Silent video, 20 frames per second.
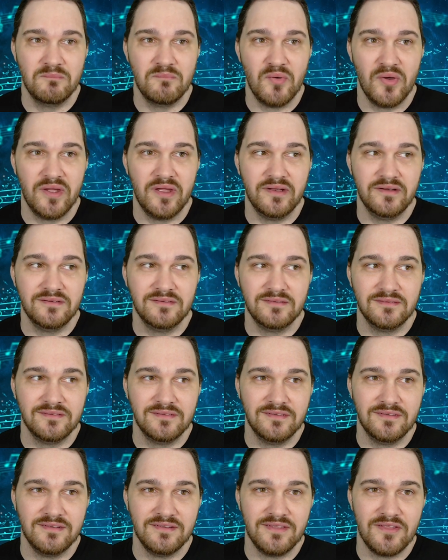but
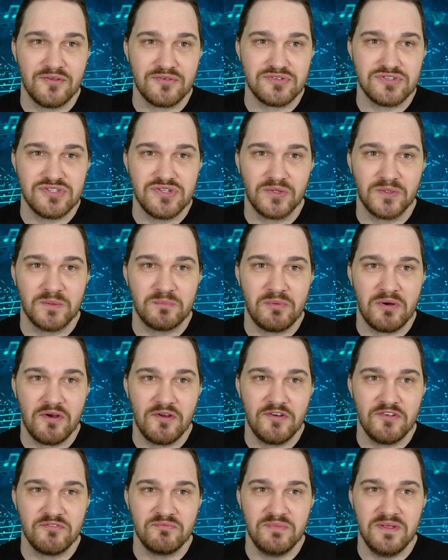there's still a
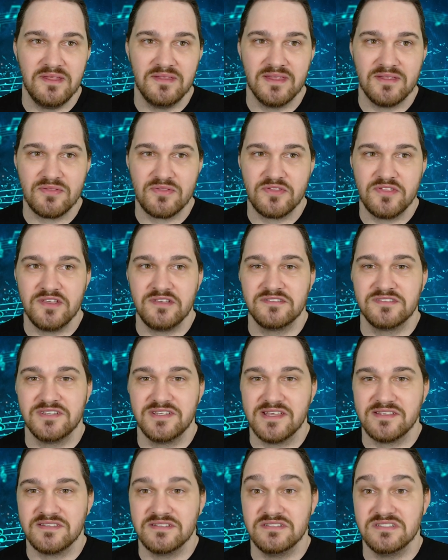part of me that thinks it
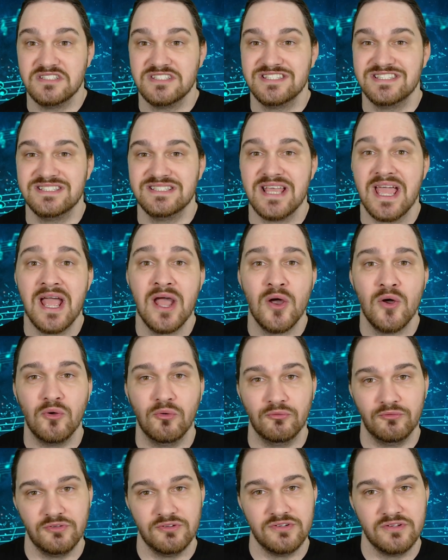doesn't
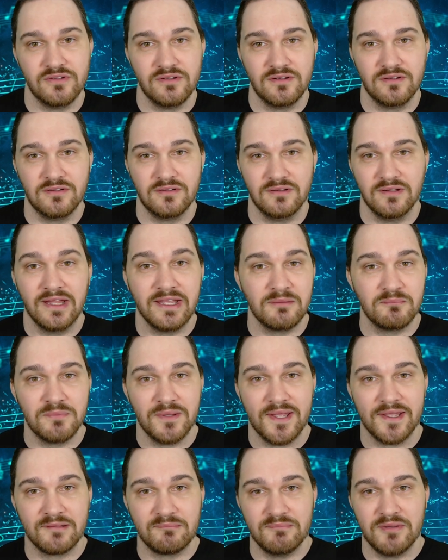sound like
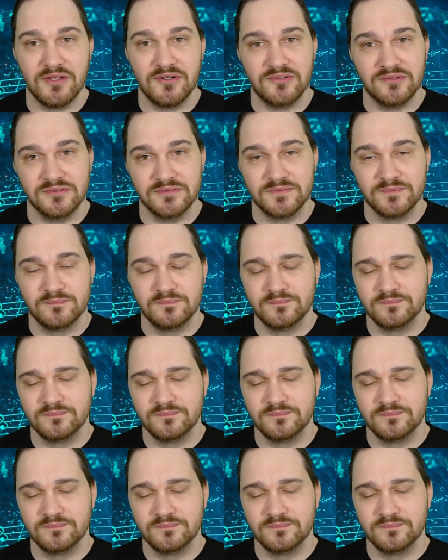black metal.